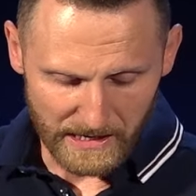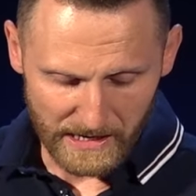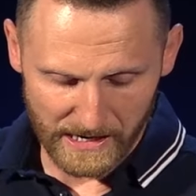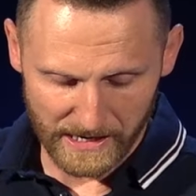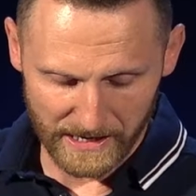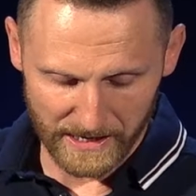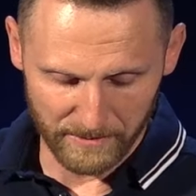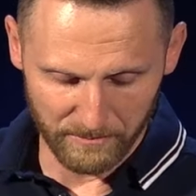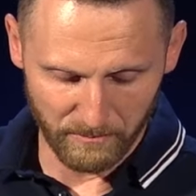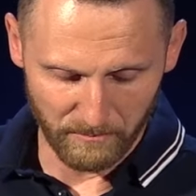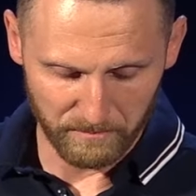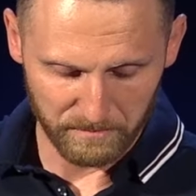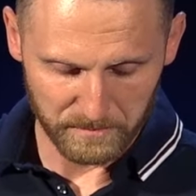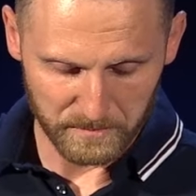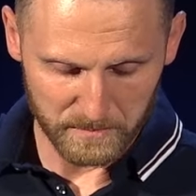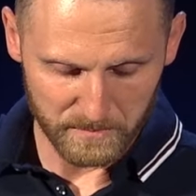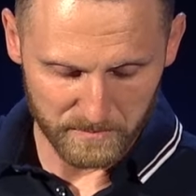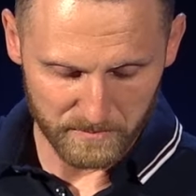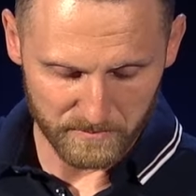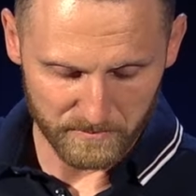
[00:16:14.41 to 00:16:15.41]

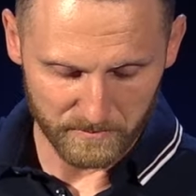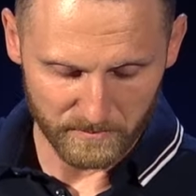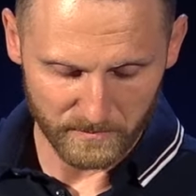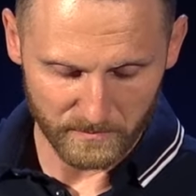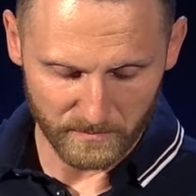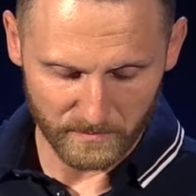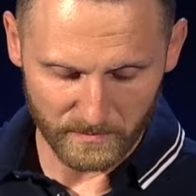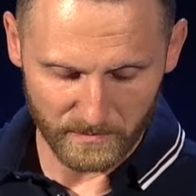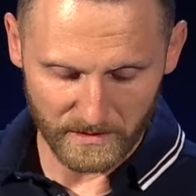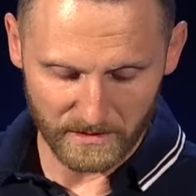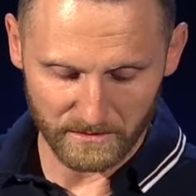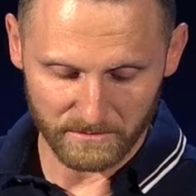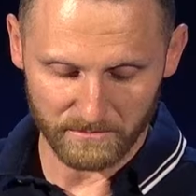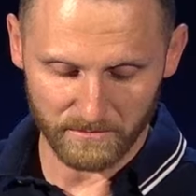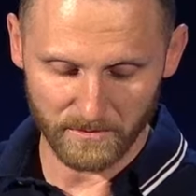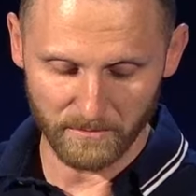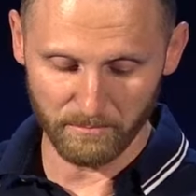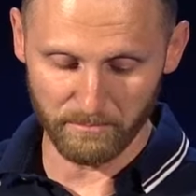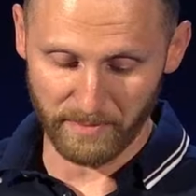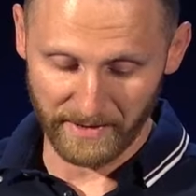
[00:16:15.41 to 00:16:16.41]

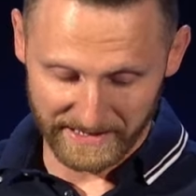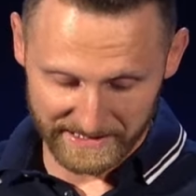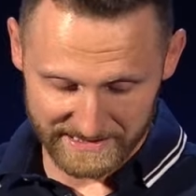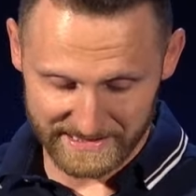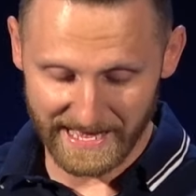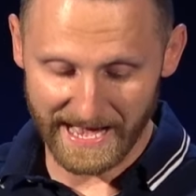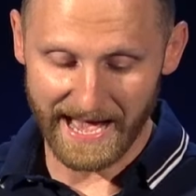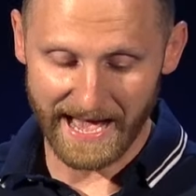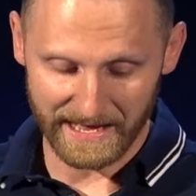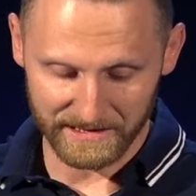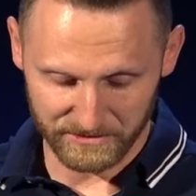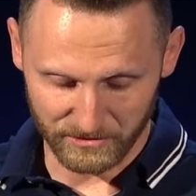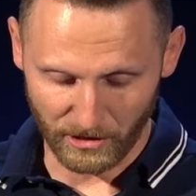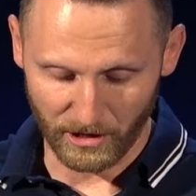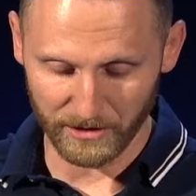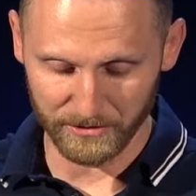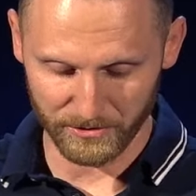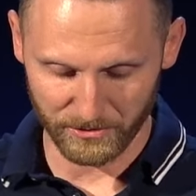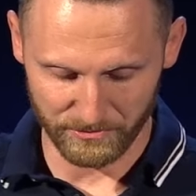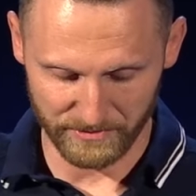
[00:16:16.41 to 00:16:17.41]
By that,
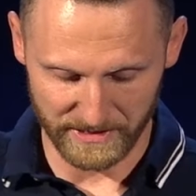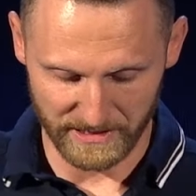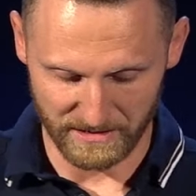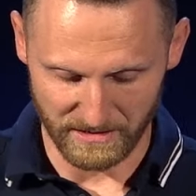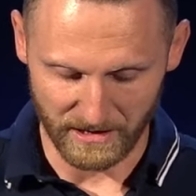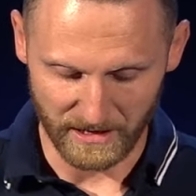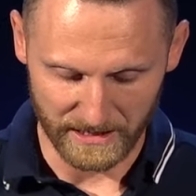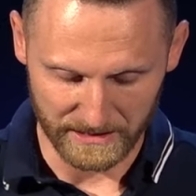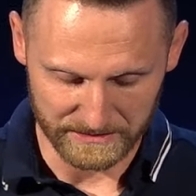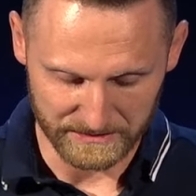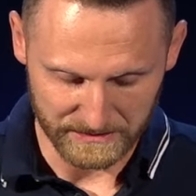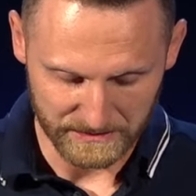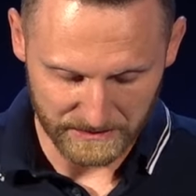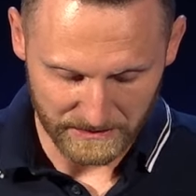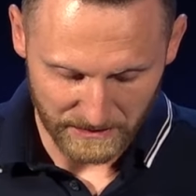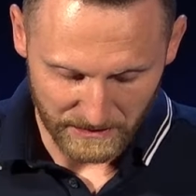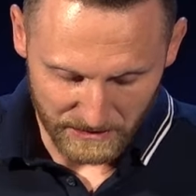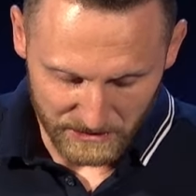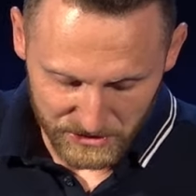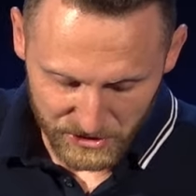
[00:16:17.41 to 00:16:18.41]
honoring God.
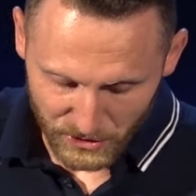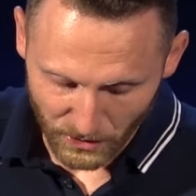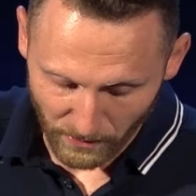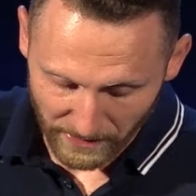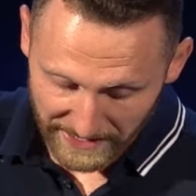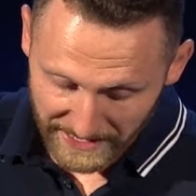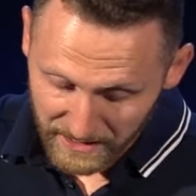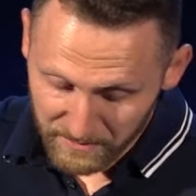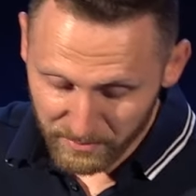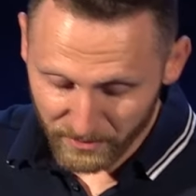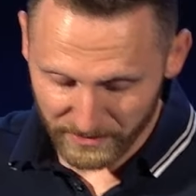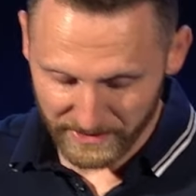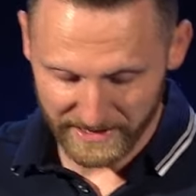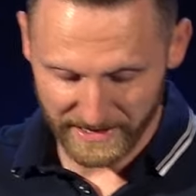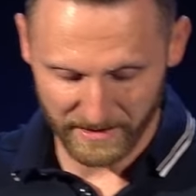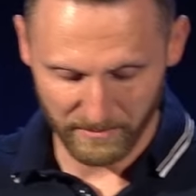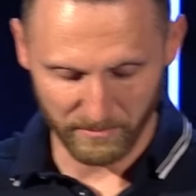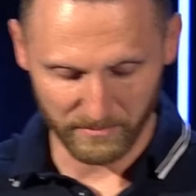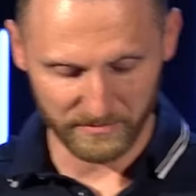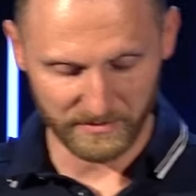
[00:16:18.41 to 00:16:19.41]
So
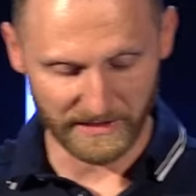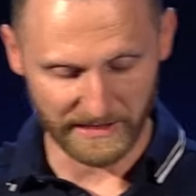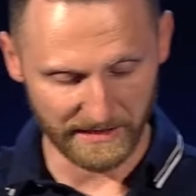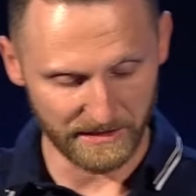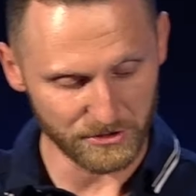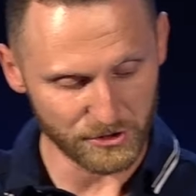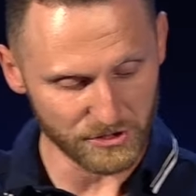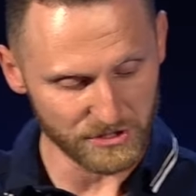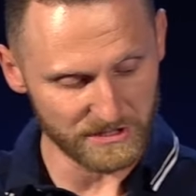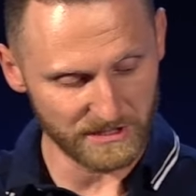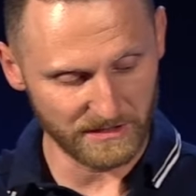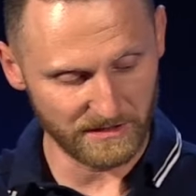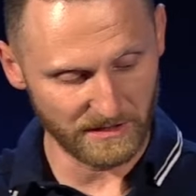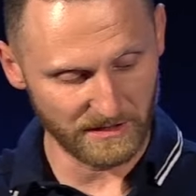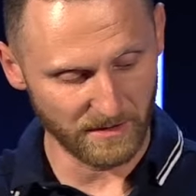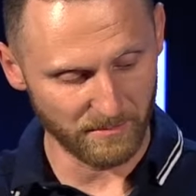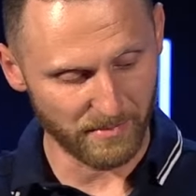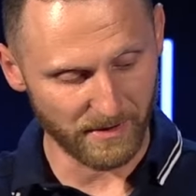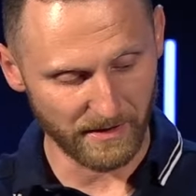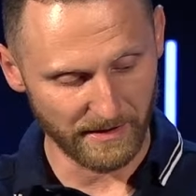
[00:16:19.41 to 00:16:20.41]
Abraham, the interesting
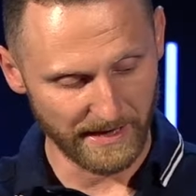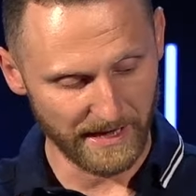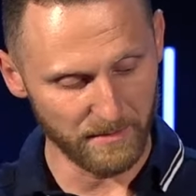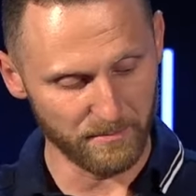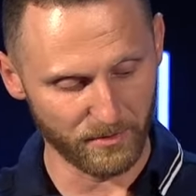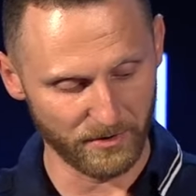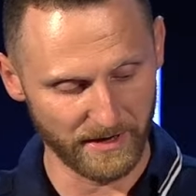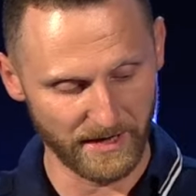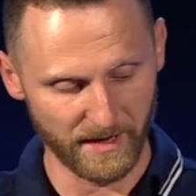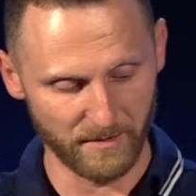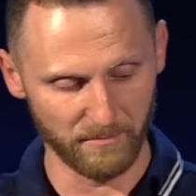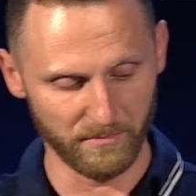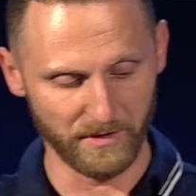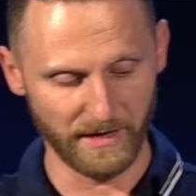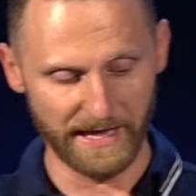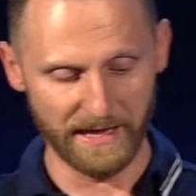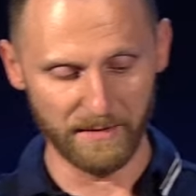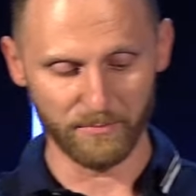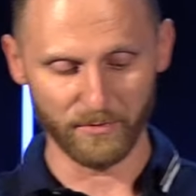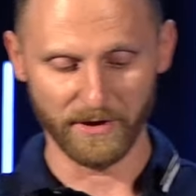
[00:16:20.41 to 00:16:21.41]
thing about
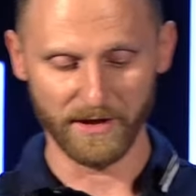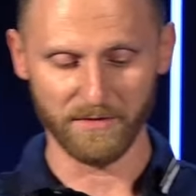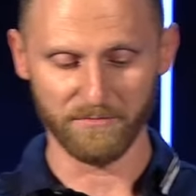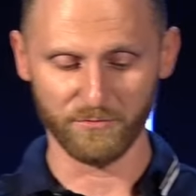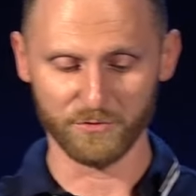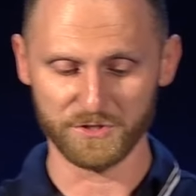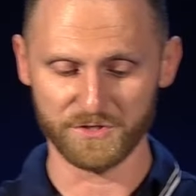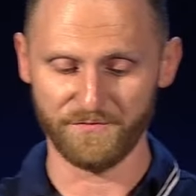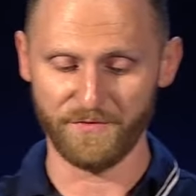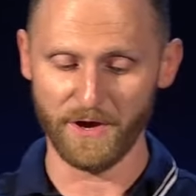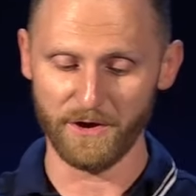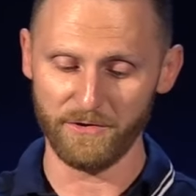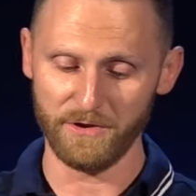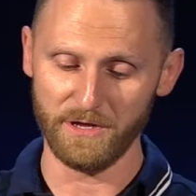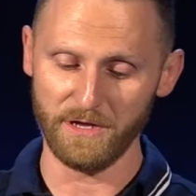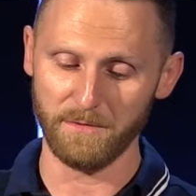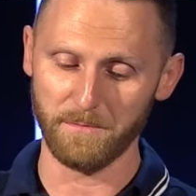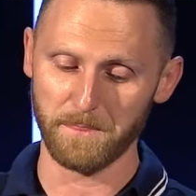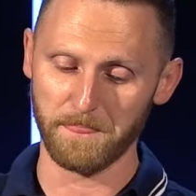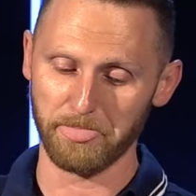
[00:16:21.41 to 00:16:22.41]
Abraham was
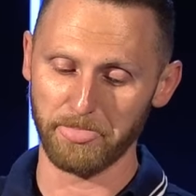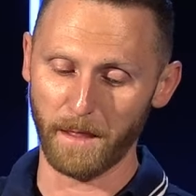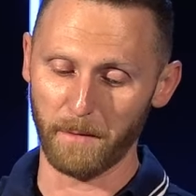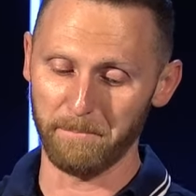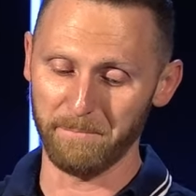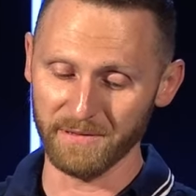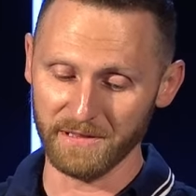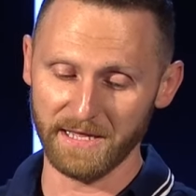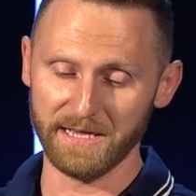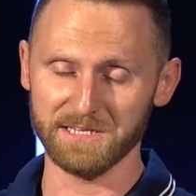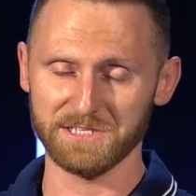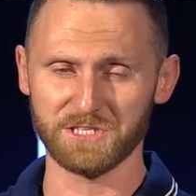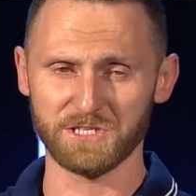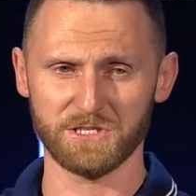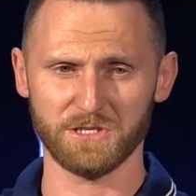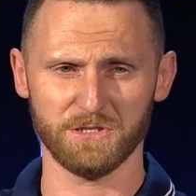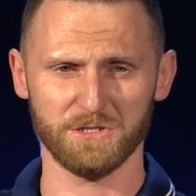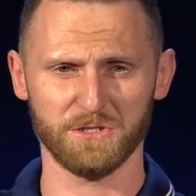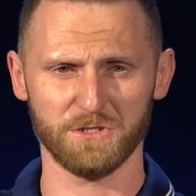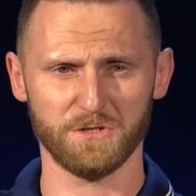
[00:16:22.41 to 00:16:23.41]
very
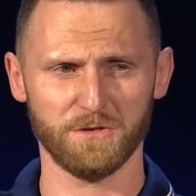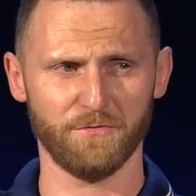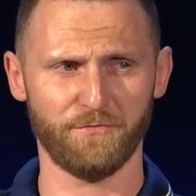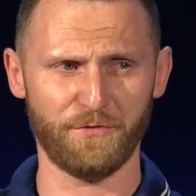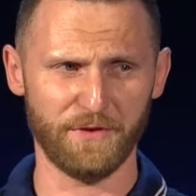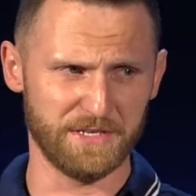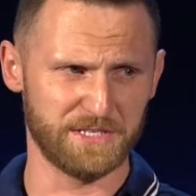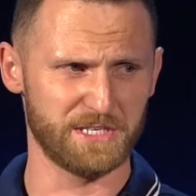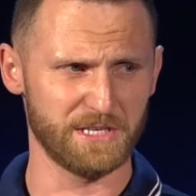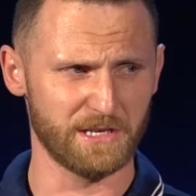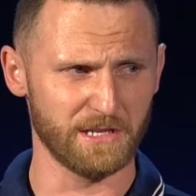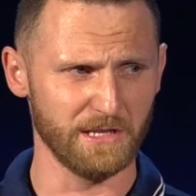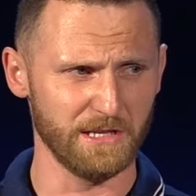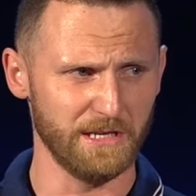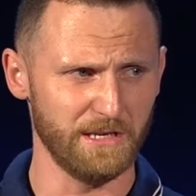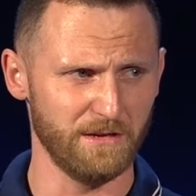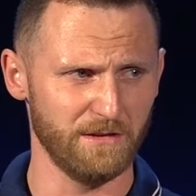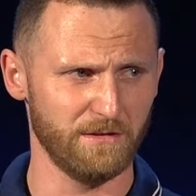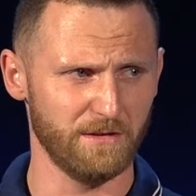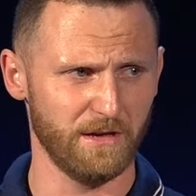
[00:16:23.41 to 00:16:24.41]
blessed
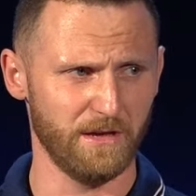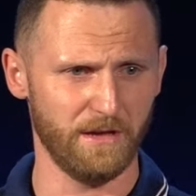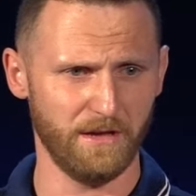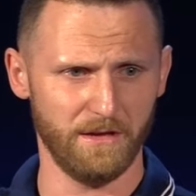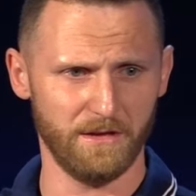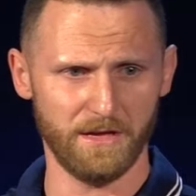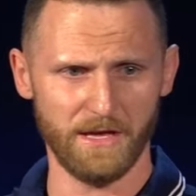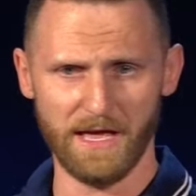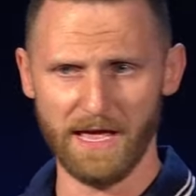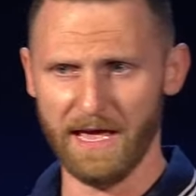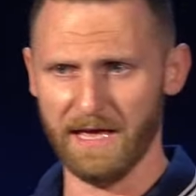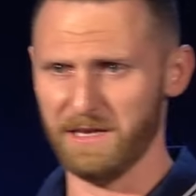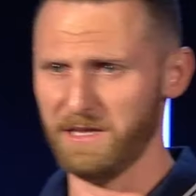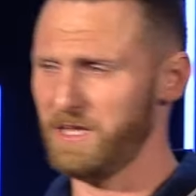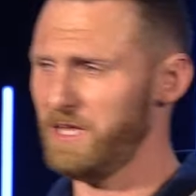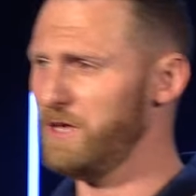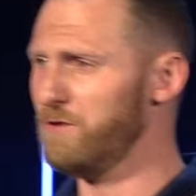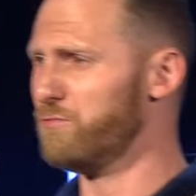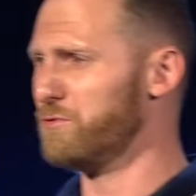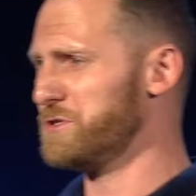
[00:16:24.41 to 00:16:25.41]
physically, and
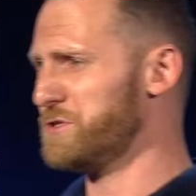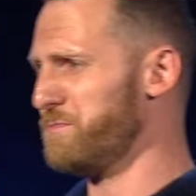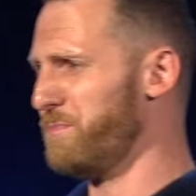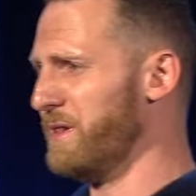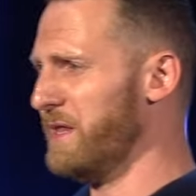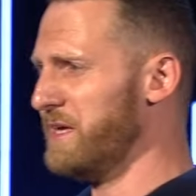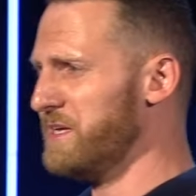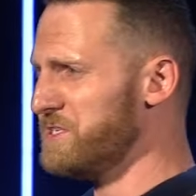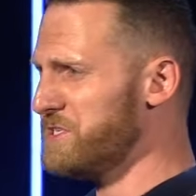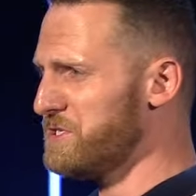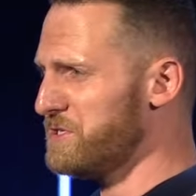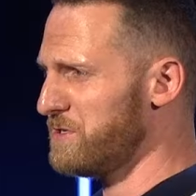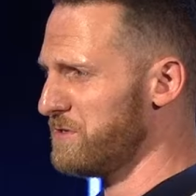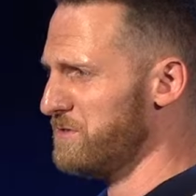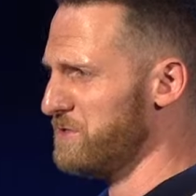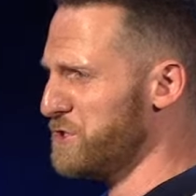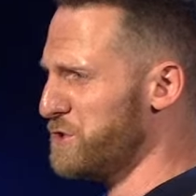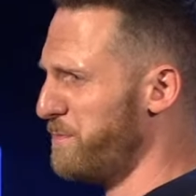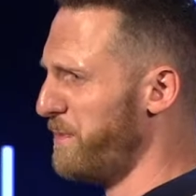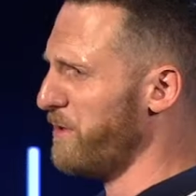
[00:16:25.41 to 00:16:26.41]
he was blessed
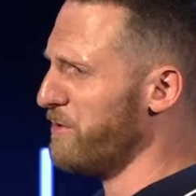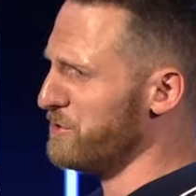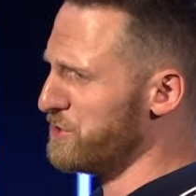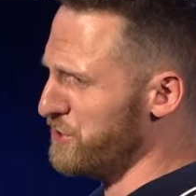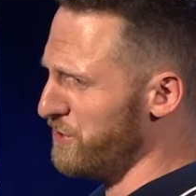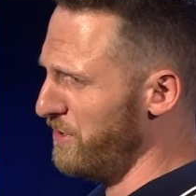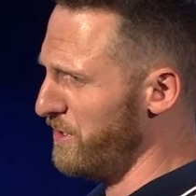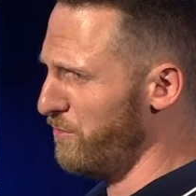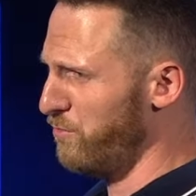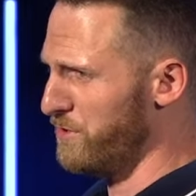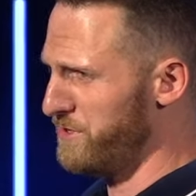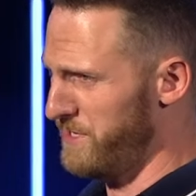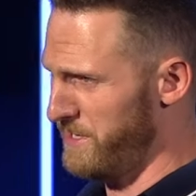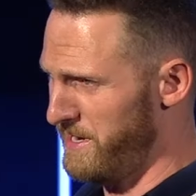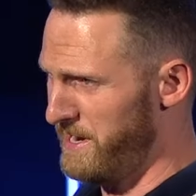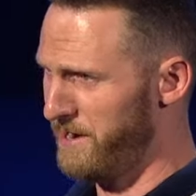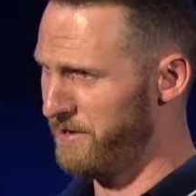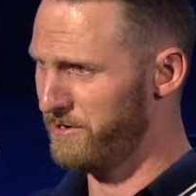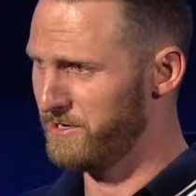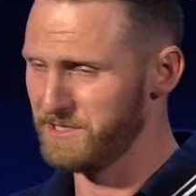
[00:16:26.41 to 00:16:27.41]
spiritually with
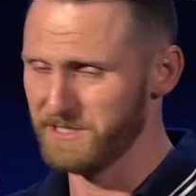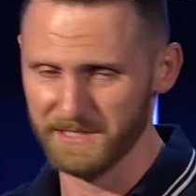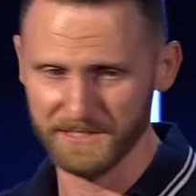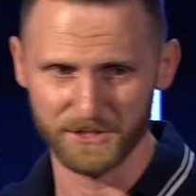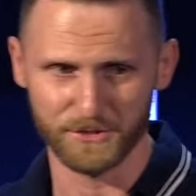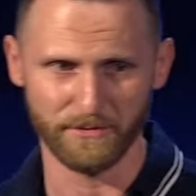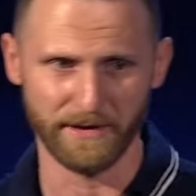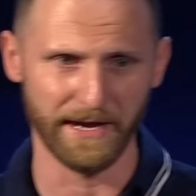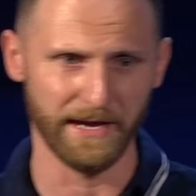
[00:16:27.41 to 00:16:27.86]
inheritance,